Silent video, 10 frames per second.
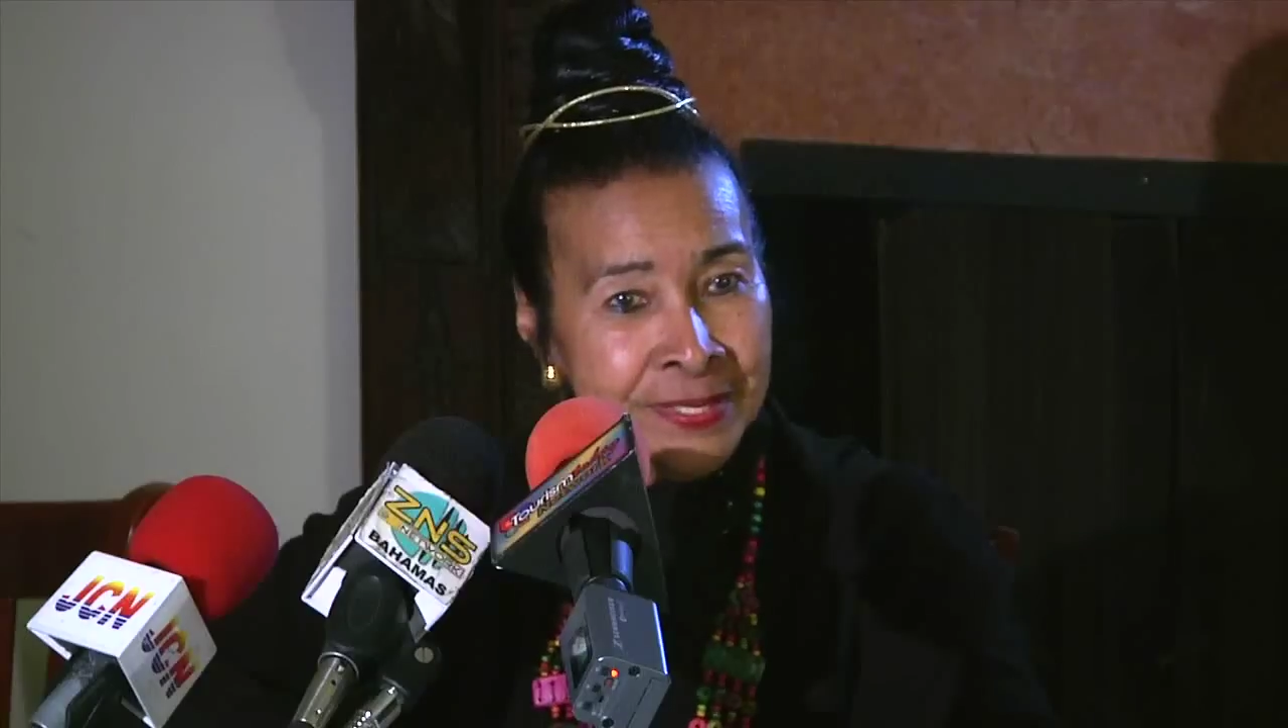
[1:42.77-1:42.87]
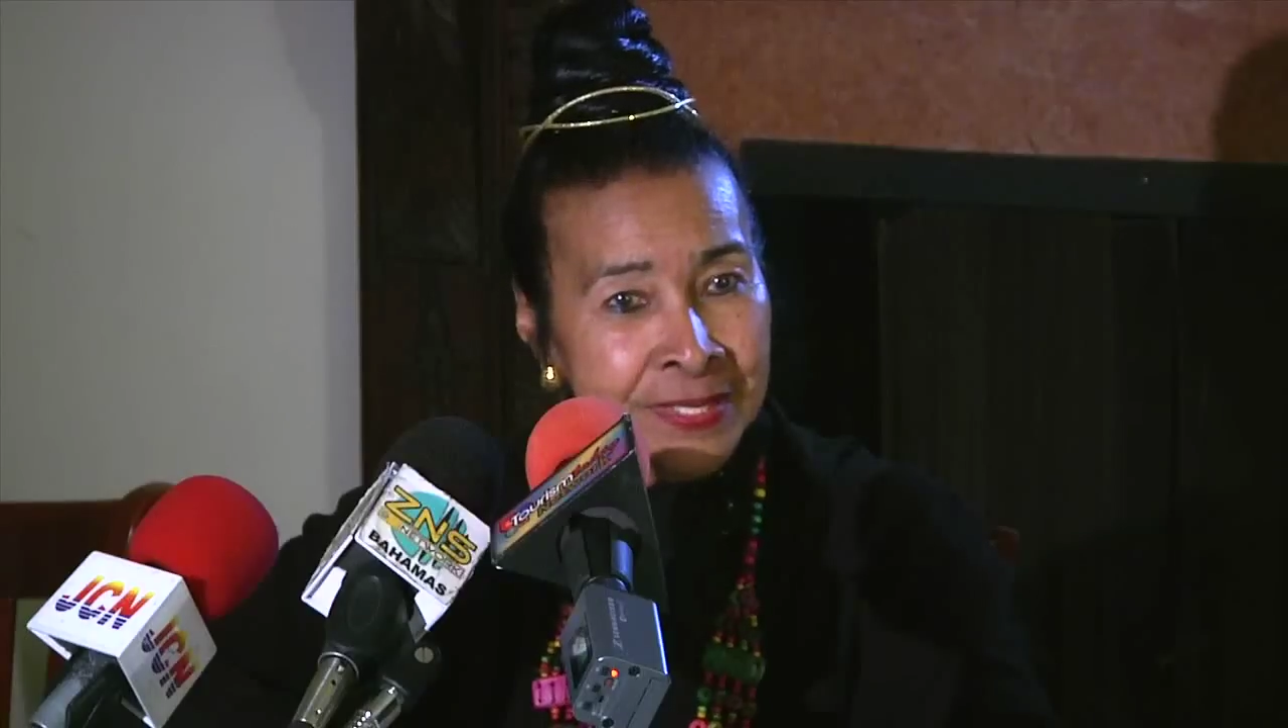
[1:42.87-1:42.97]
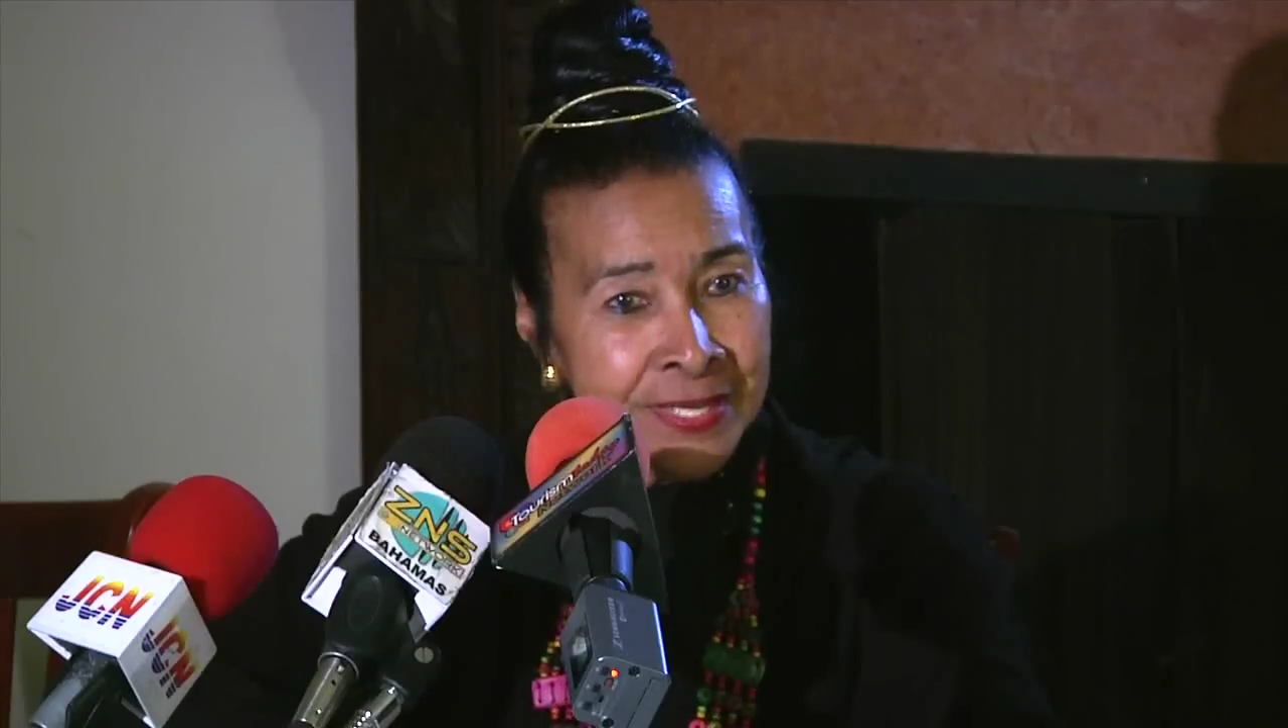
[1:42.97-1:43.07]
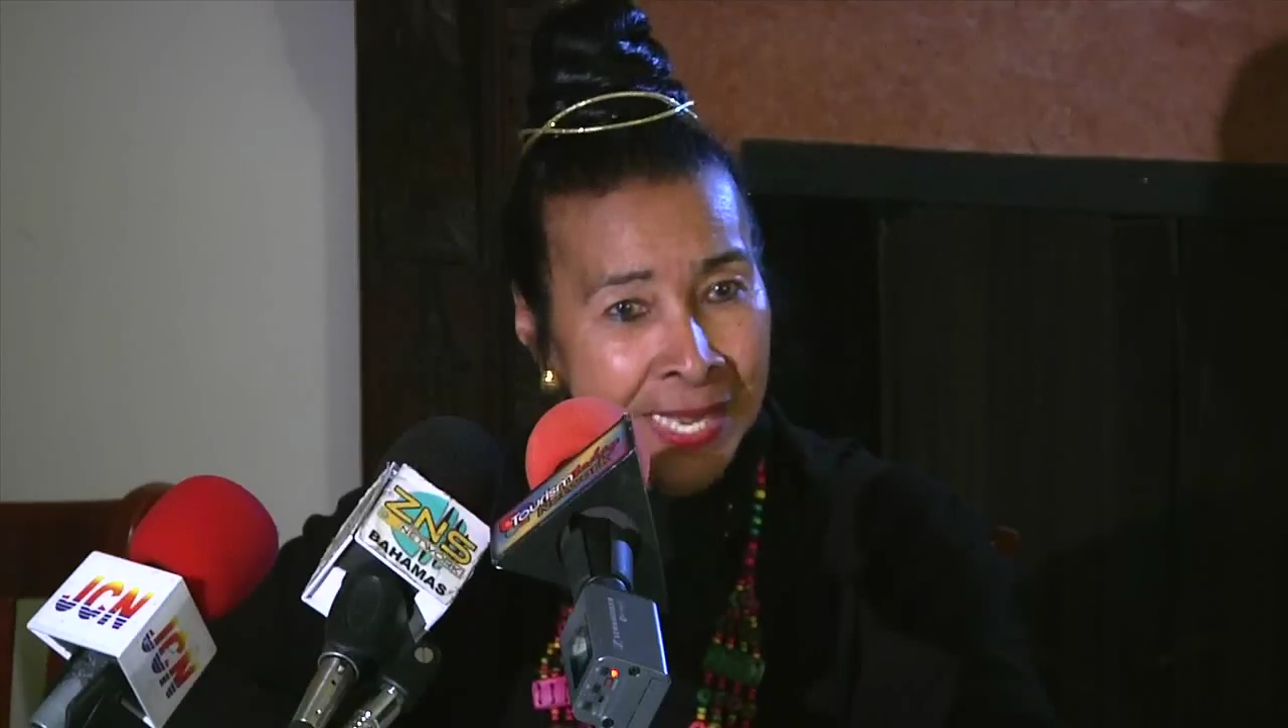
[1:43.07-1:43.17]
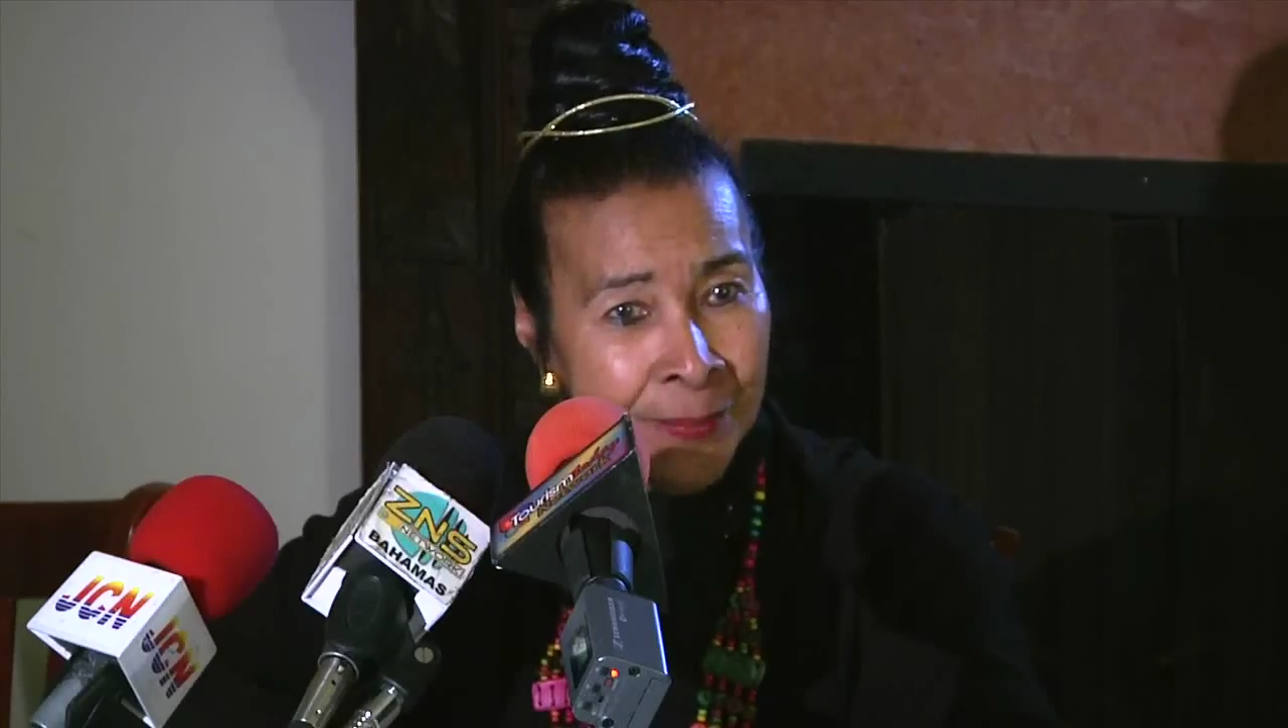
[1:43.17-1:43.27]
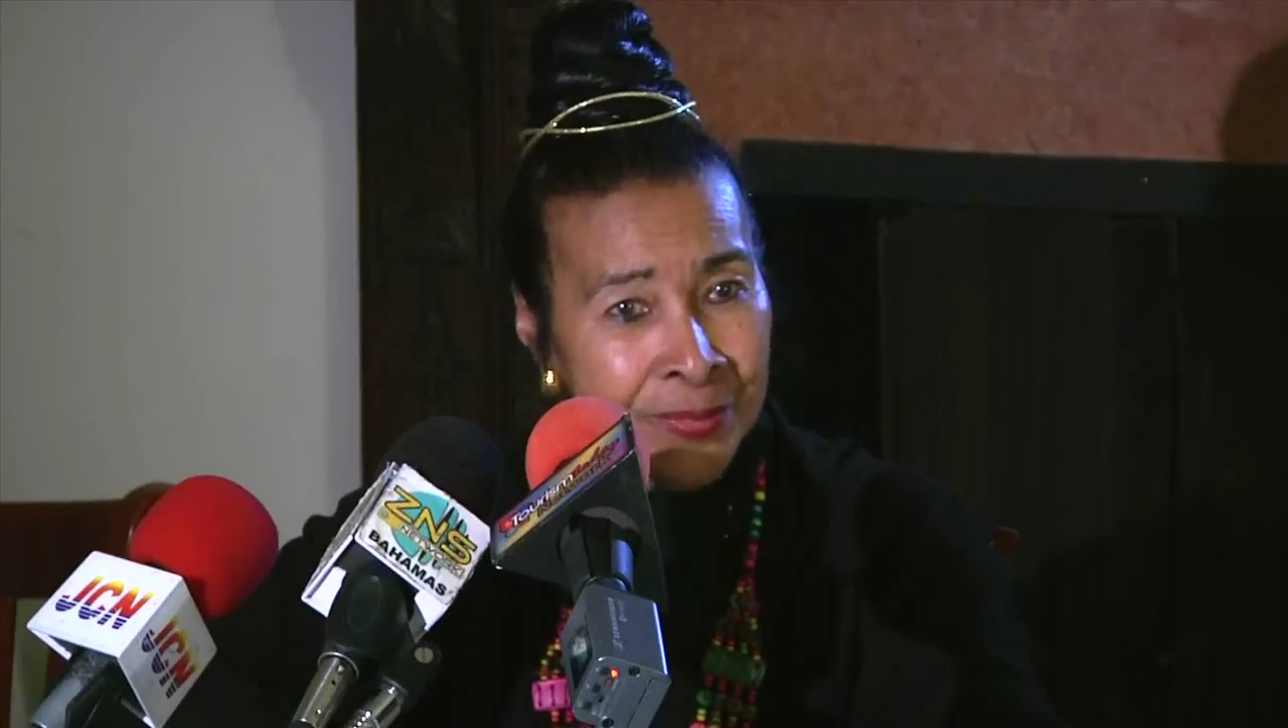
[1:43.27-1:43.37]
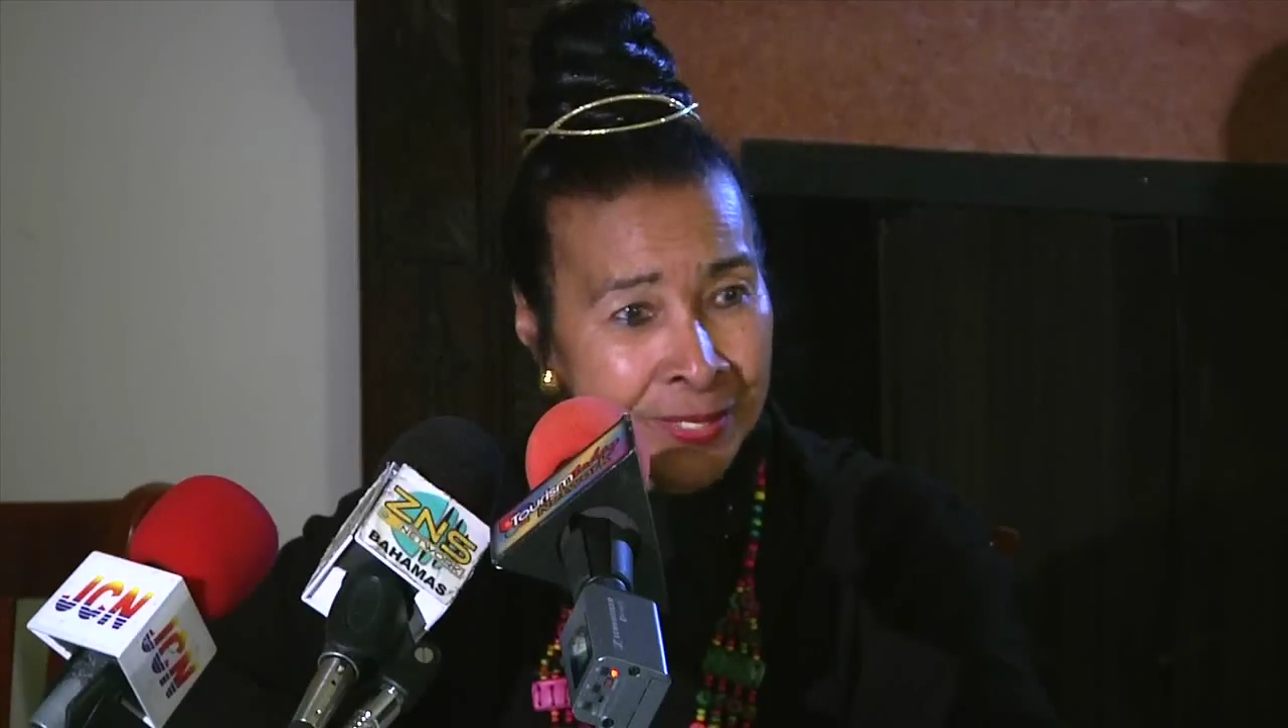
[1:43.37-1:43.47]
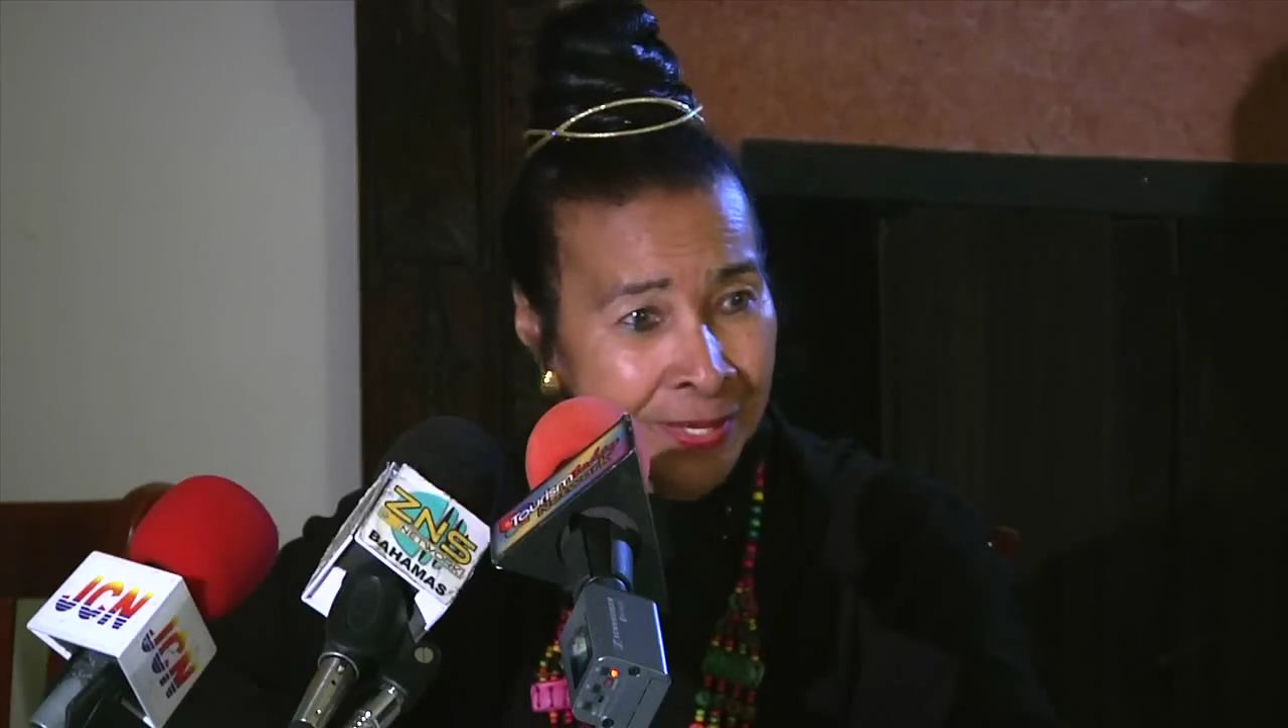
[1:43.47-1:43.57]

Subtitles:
doesn't happen